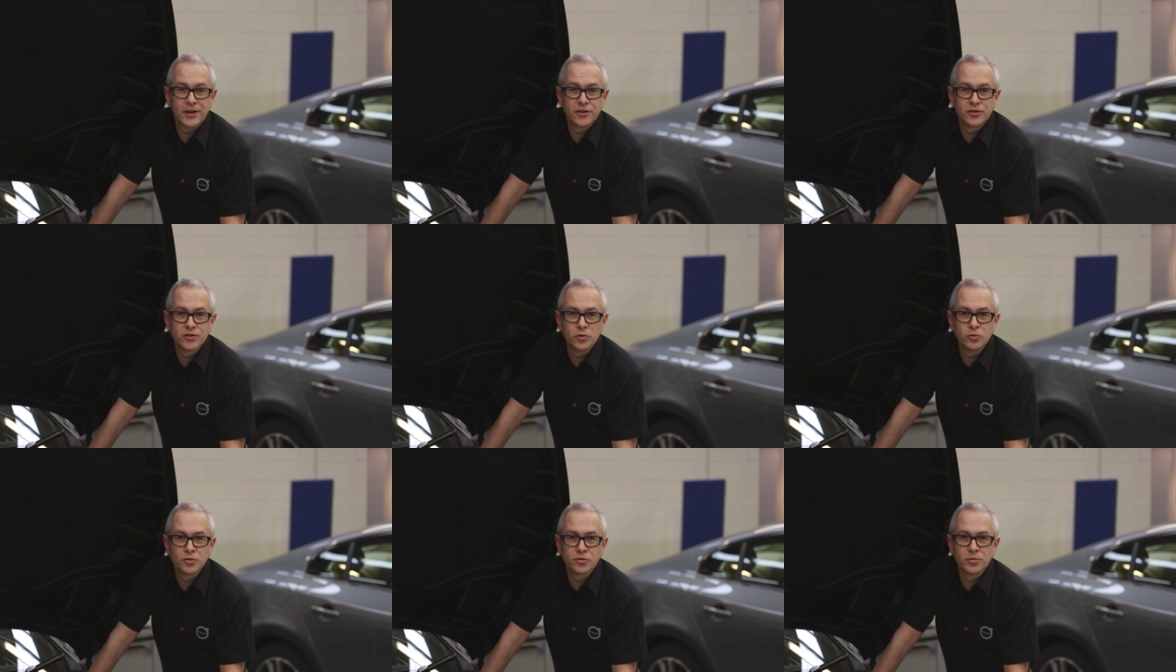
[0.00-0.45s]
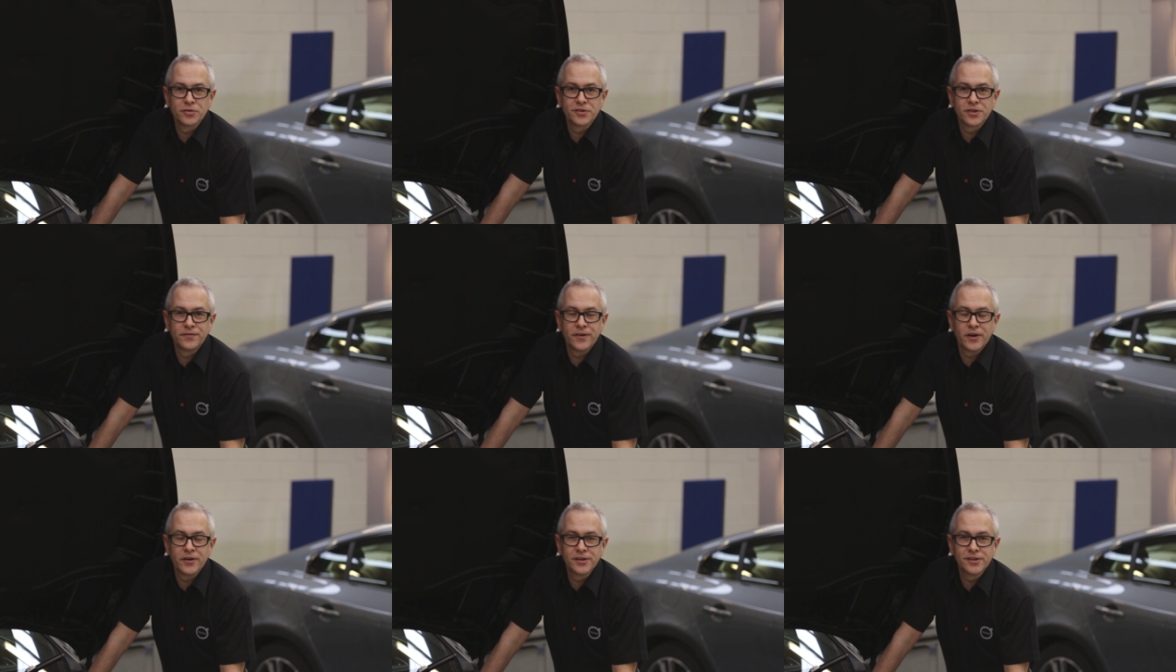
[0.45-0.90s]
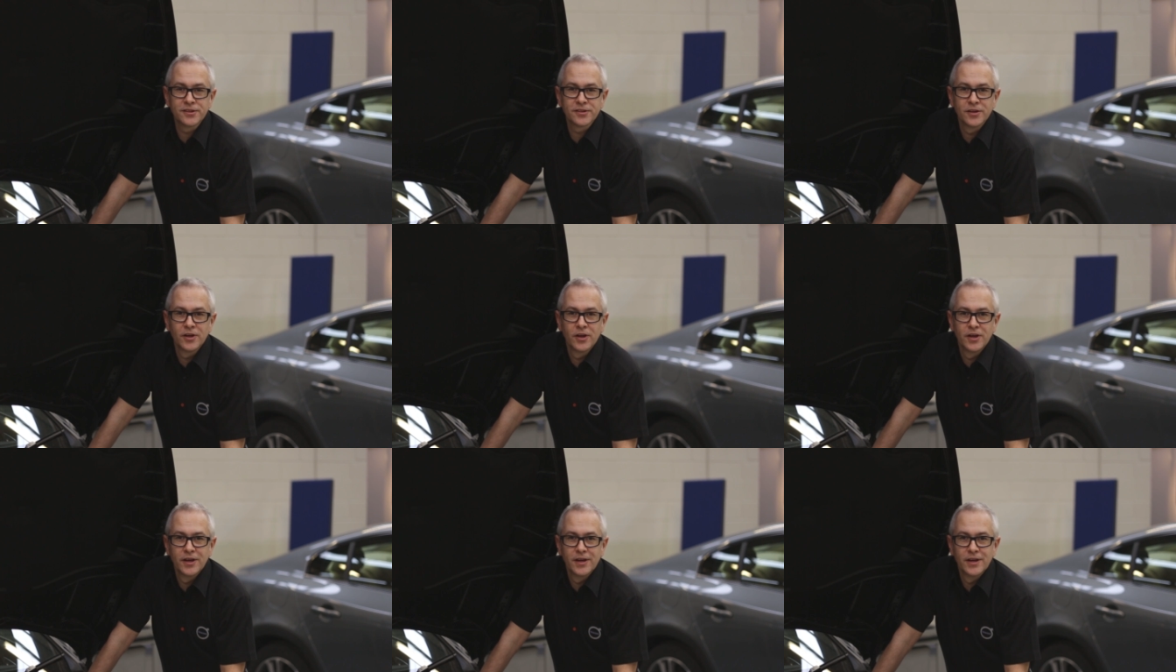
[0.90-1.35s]
hand tools will suffice,
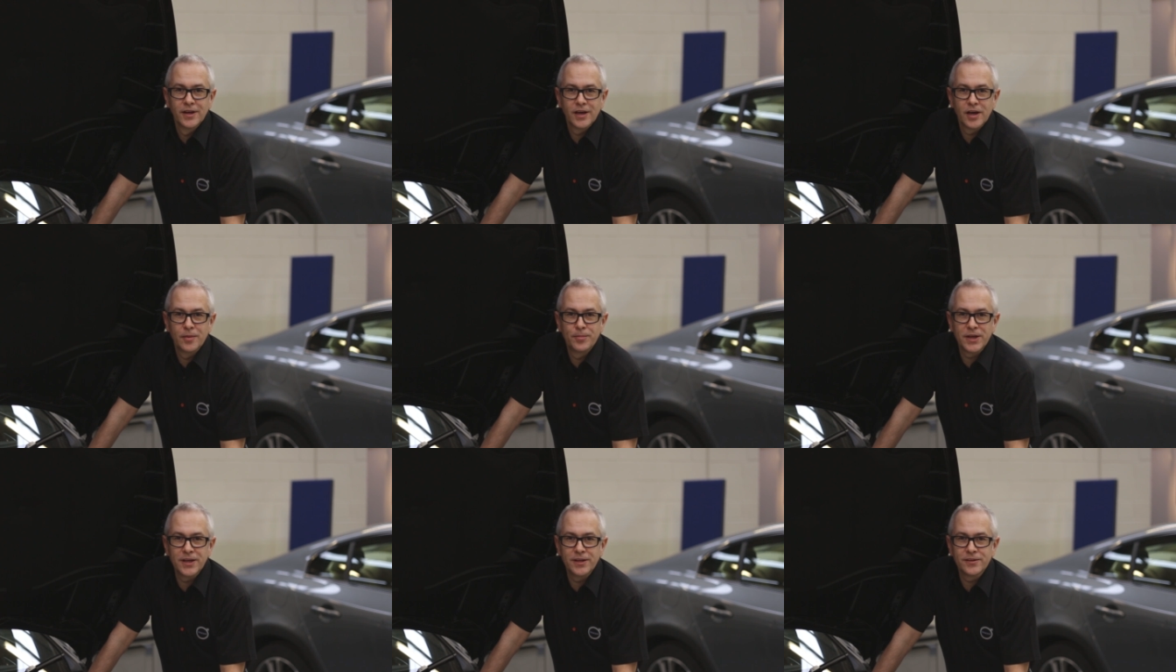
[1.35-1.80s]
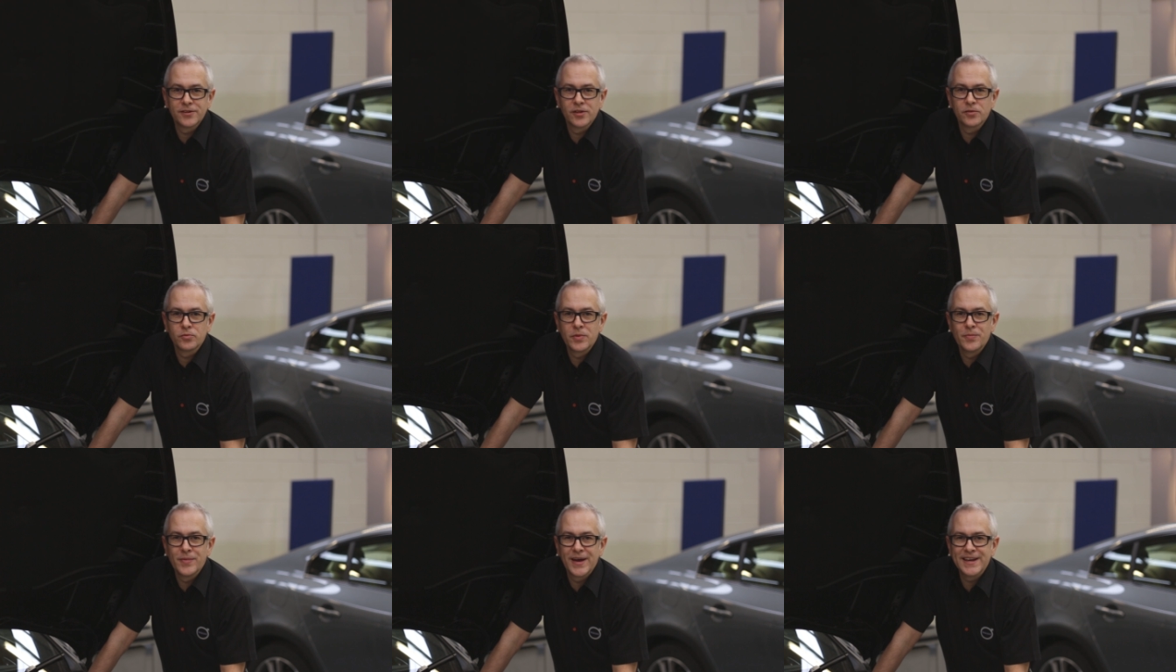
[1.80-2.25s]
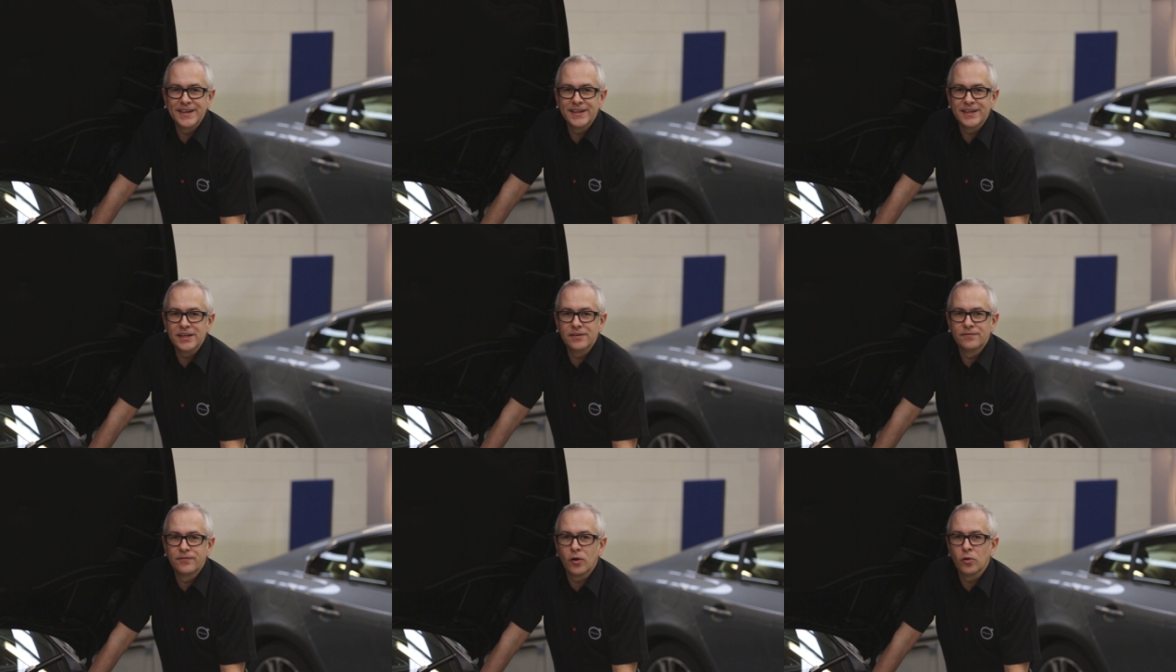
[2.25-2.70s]
albeit that we may
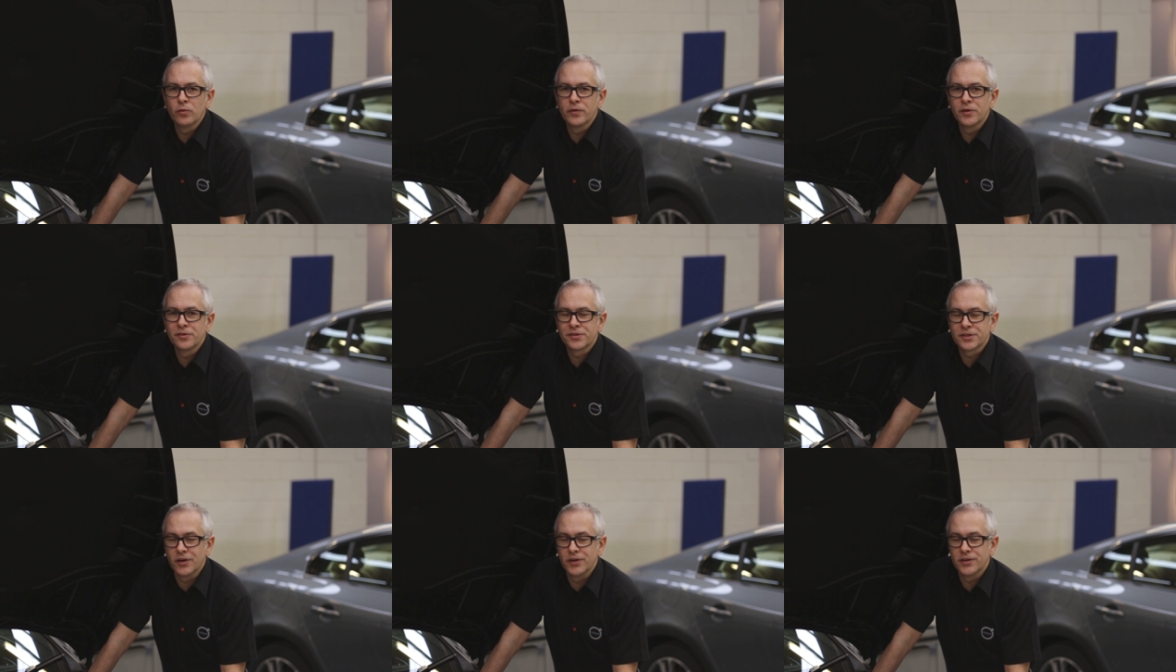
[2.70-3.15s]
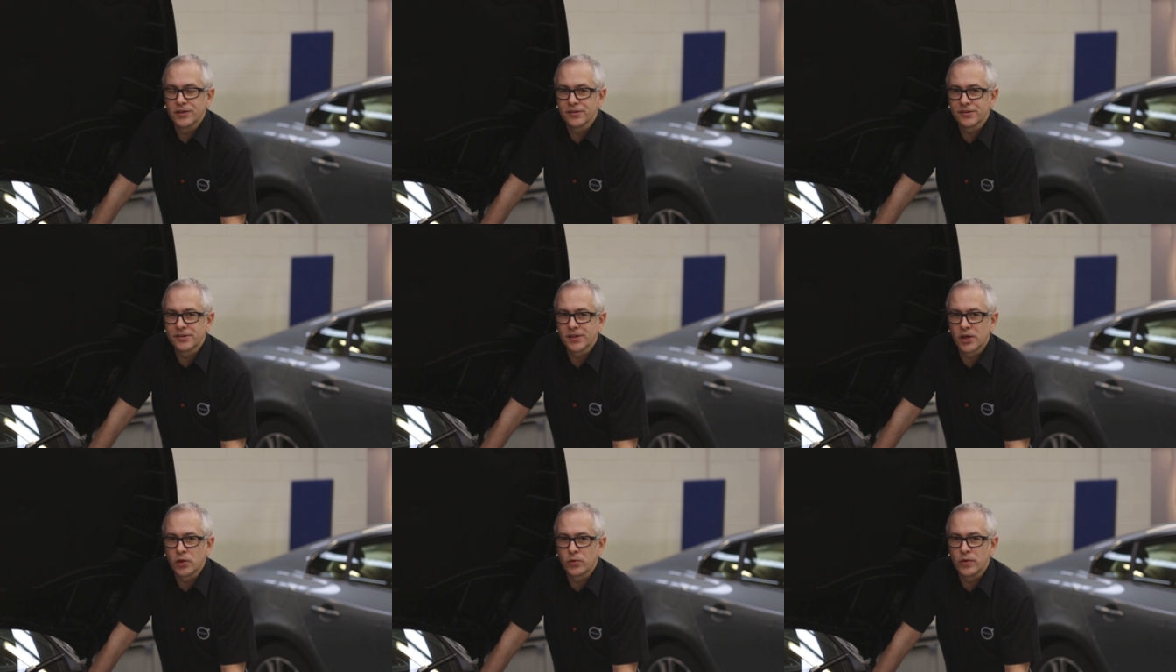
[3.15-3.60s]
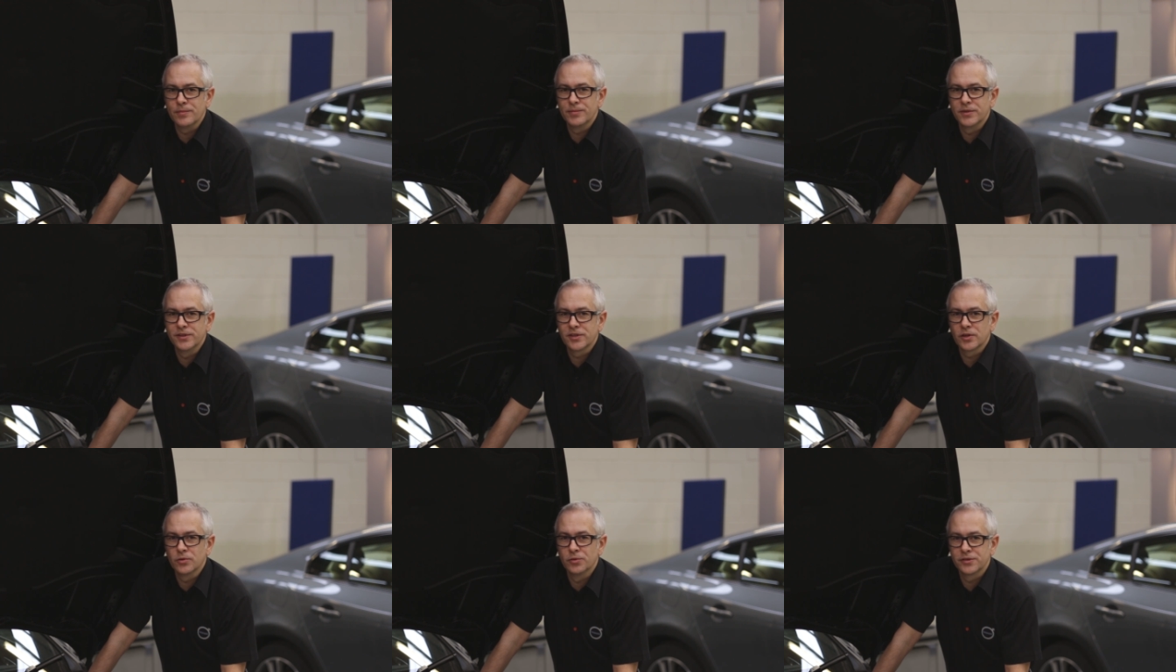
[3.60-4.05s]
need Volvo's diagnostic
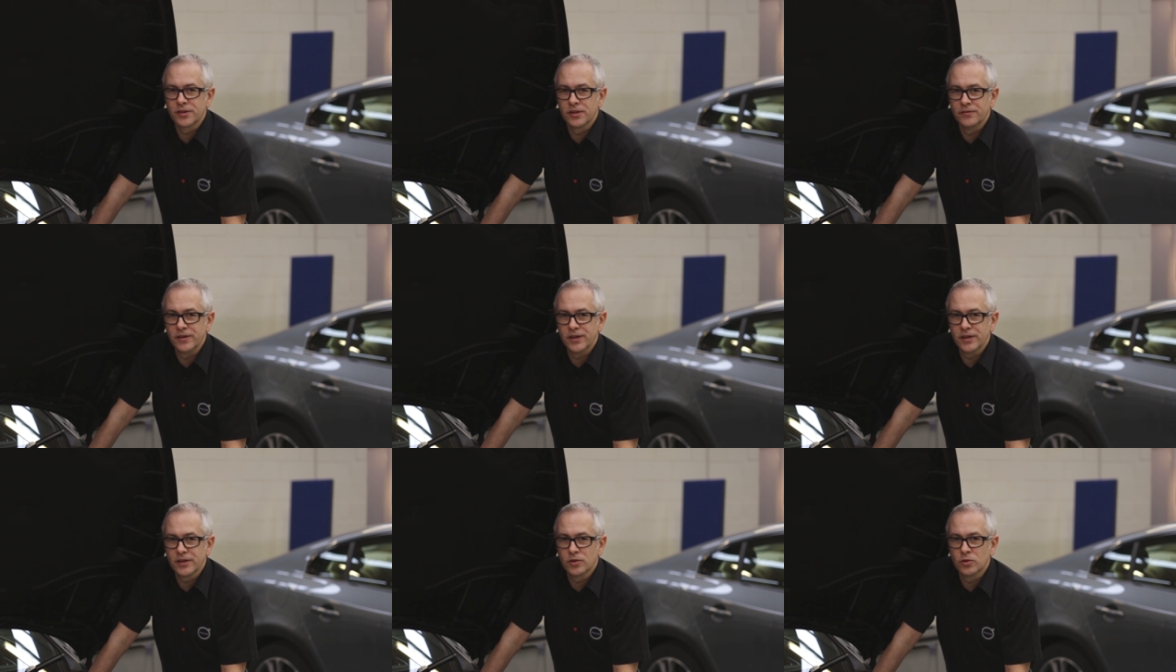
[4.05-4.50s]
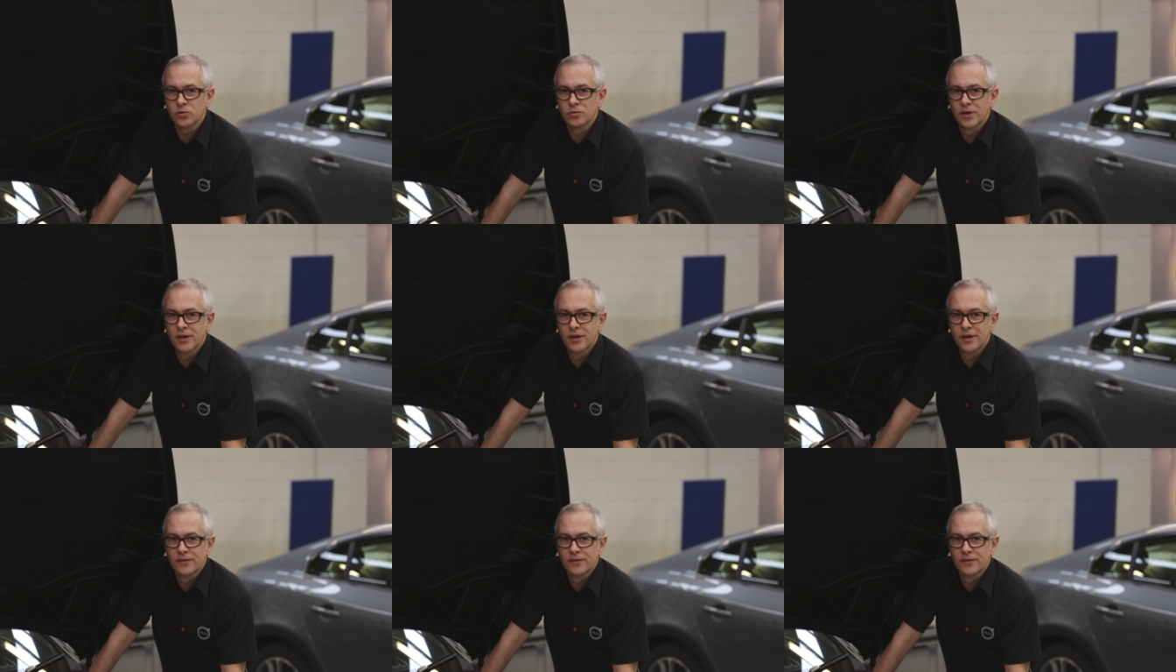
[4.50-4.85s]
equipment to go into the vehicle